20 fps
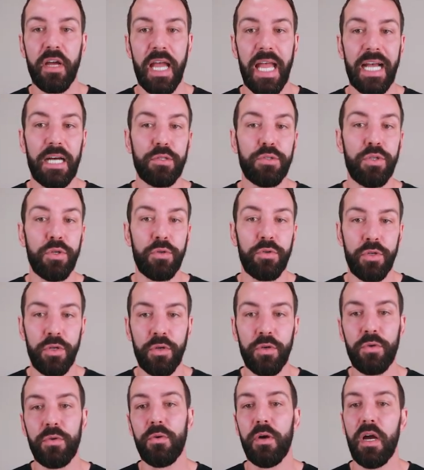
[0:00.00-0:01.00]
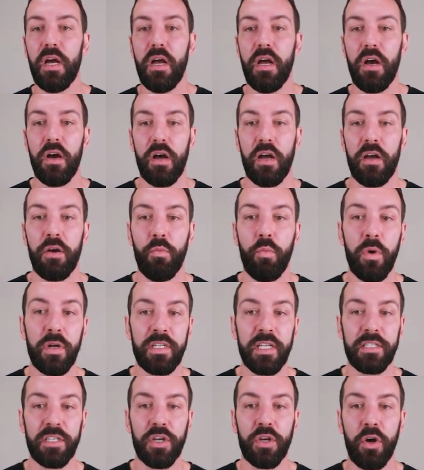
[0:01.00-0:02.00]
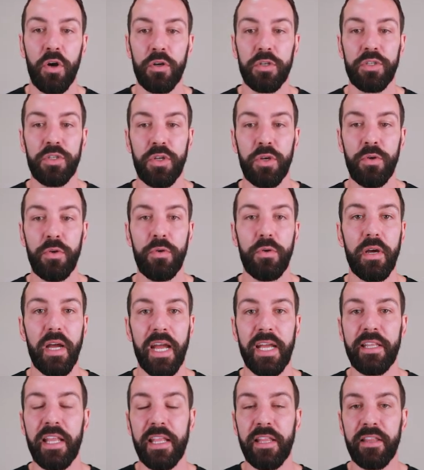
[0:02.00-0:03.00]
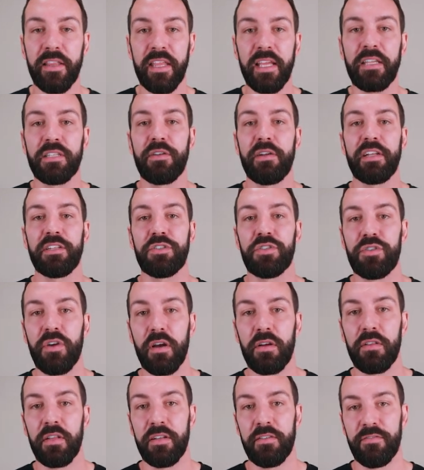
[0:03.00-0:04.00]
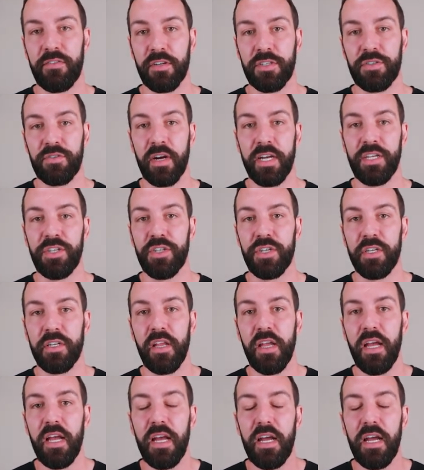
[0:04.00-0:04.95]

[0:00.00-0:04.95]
how do you, what does it cost to? And then things around struggle and frustration.